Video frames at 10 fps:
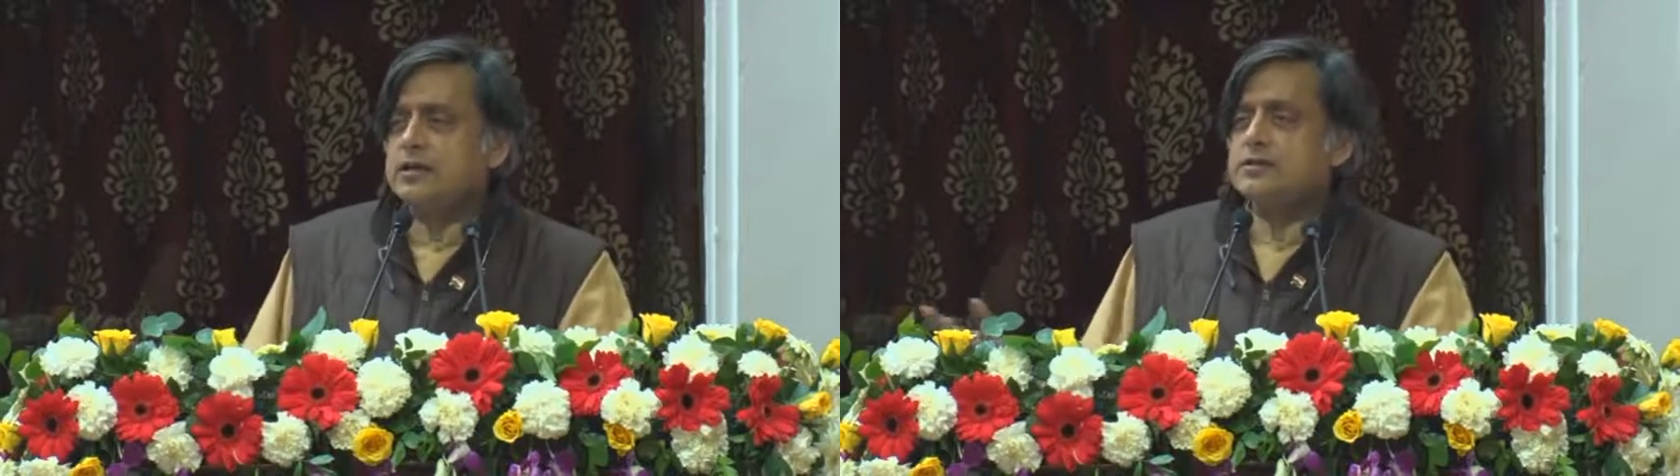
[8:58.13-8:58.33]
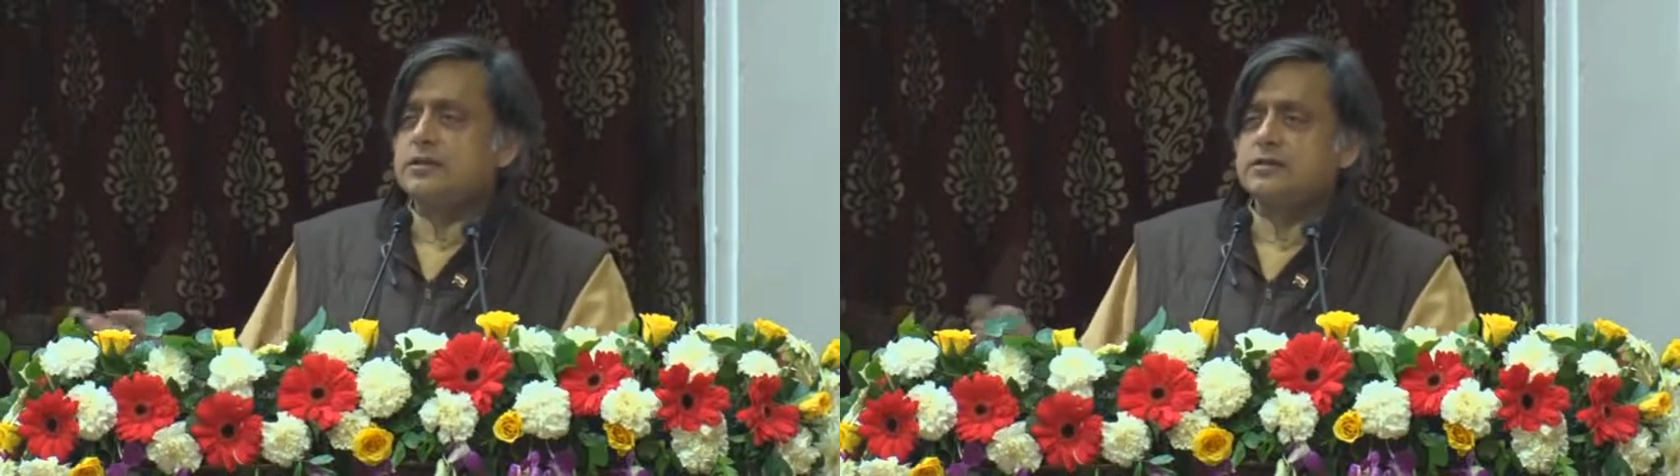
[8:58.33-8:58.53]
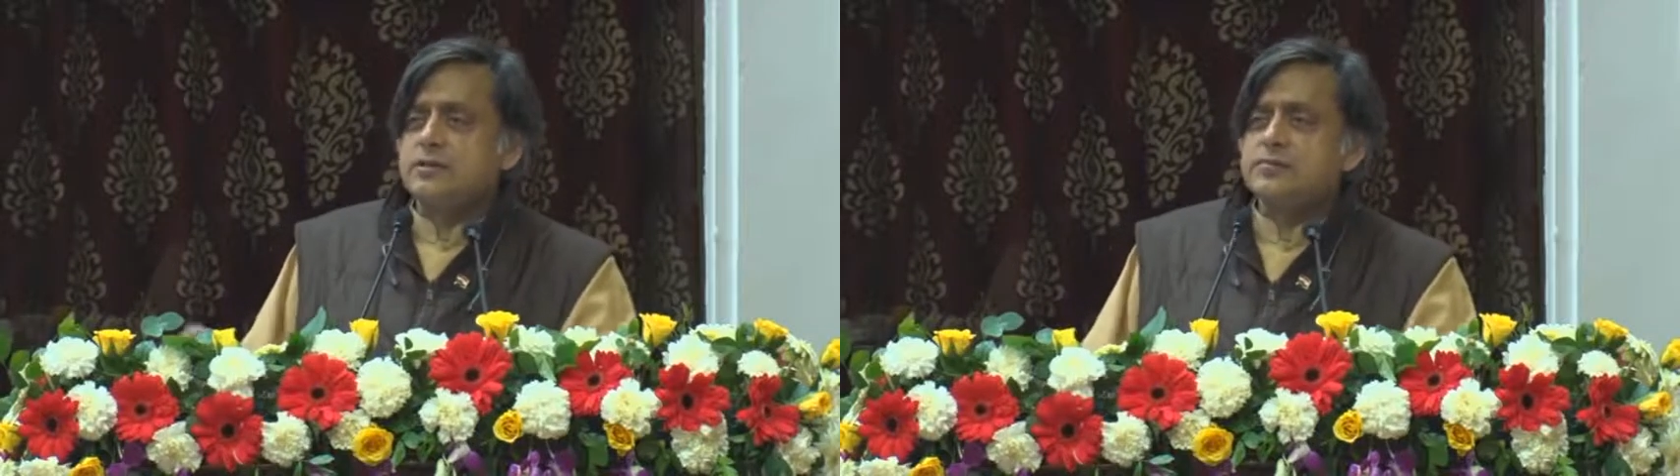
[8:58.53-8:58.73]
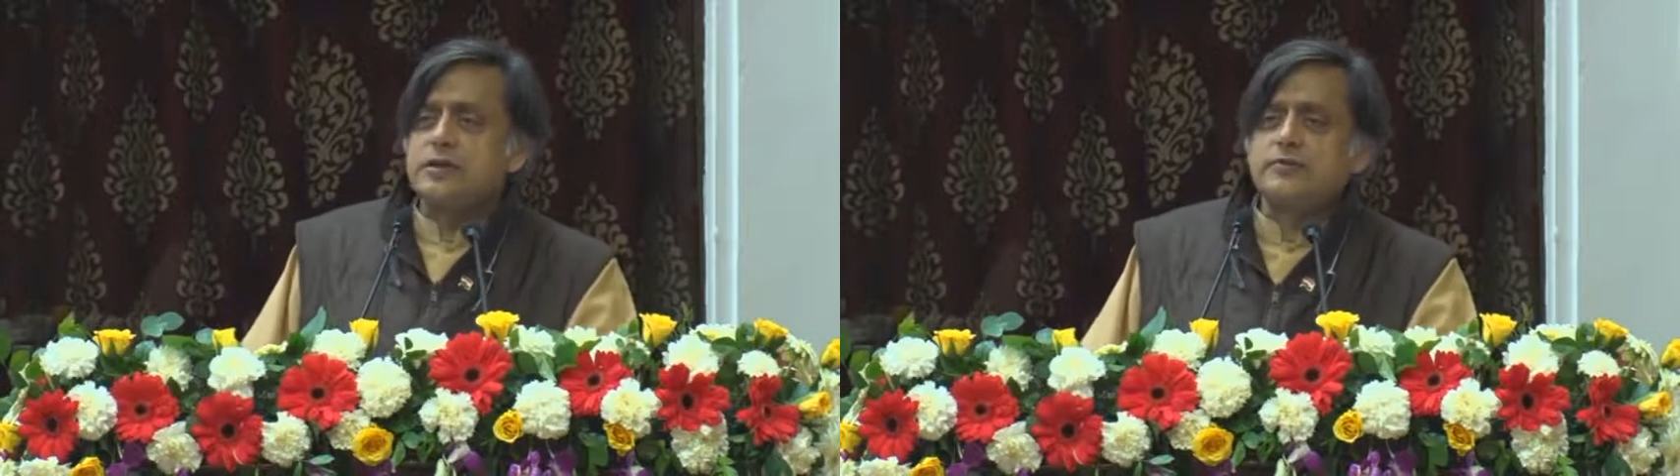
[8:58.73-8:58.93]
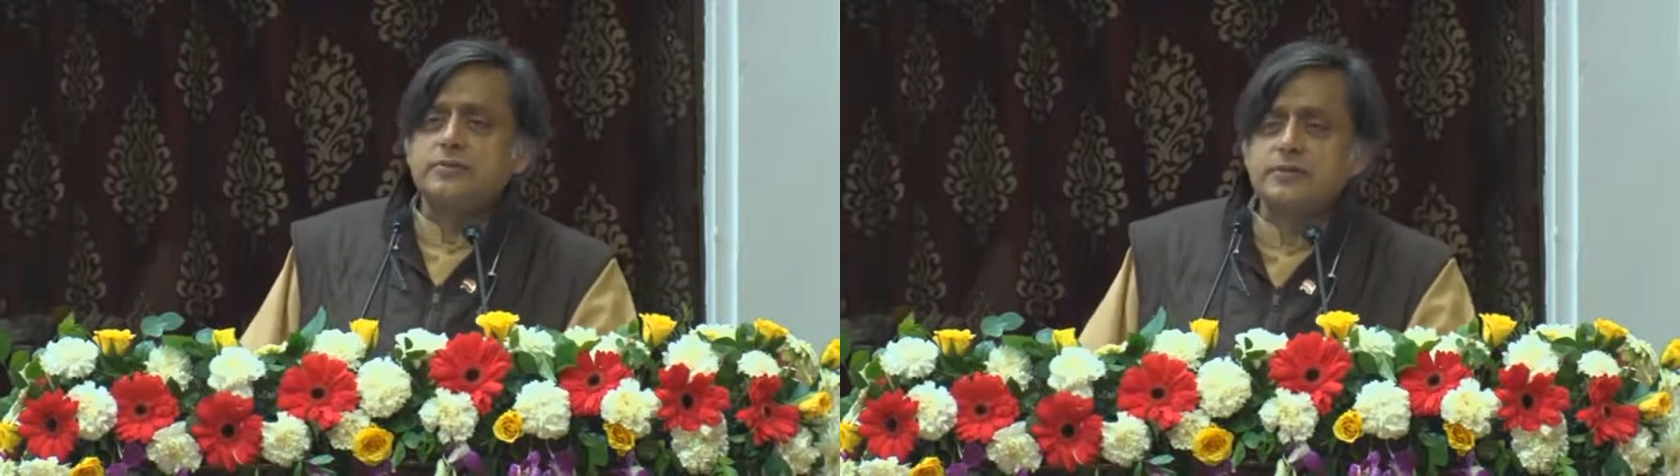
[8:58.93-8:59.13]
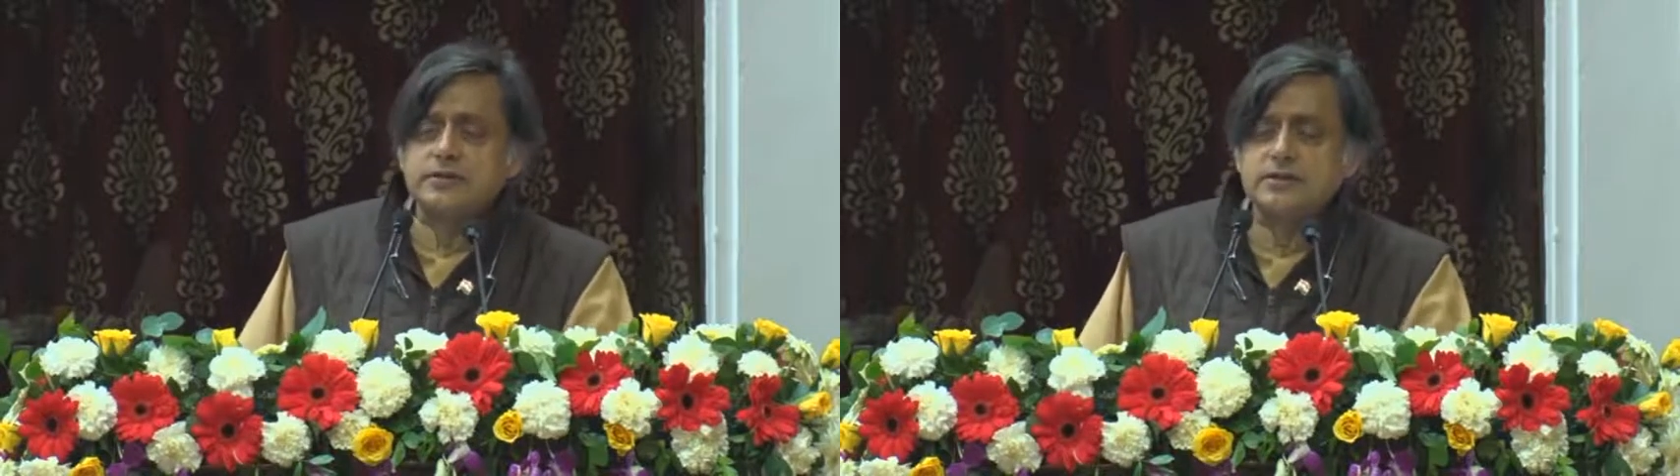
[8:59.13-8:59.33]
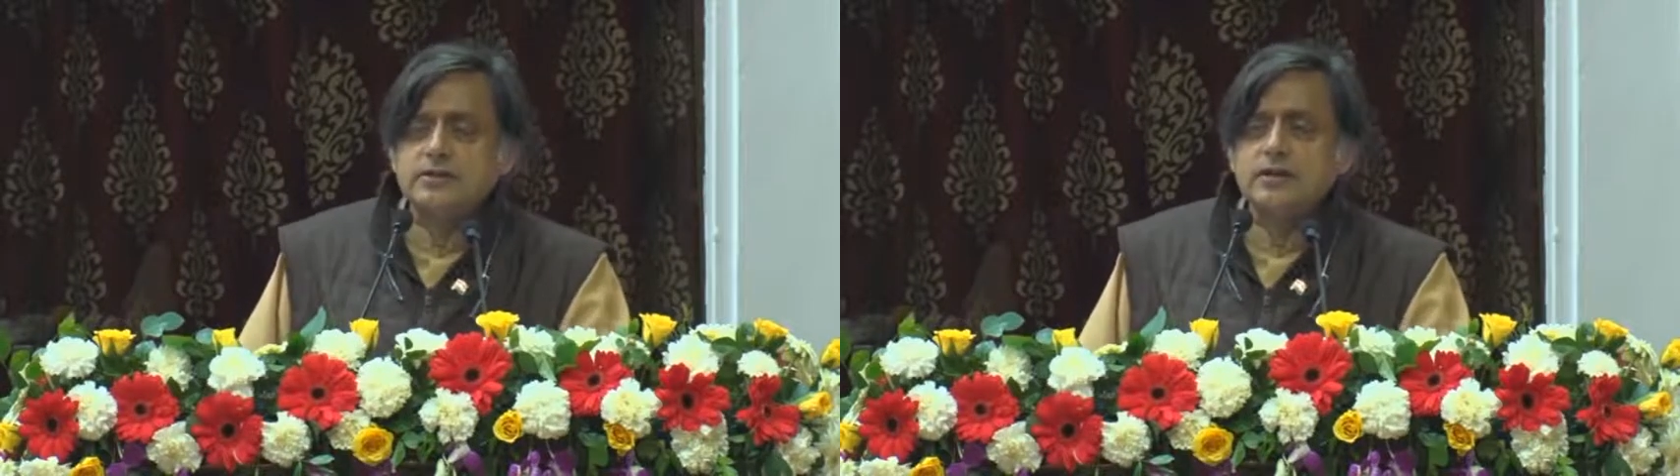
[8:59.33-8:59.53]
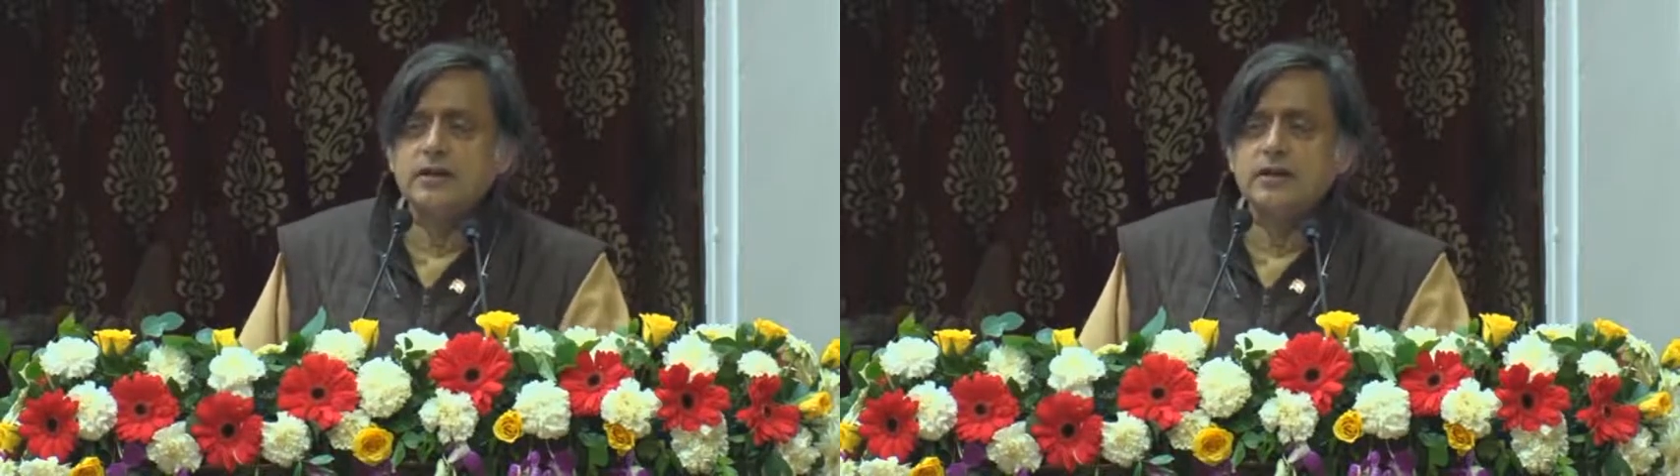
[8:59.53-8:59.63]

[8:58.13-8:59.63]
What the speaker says: As Sachin himself admitted,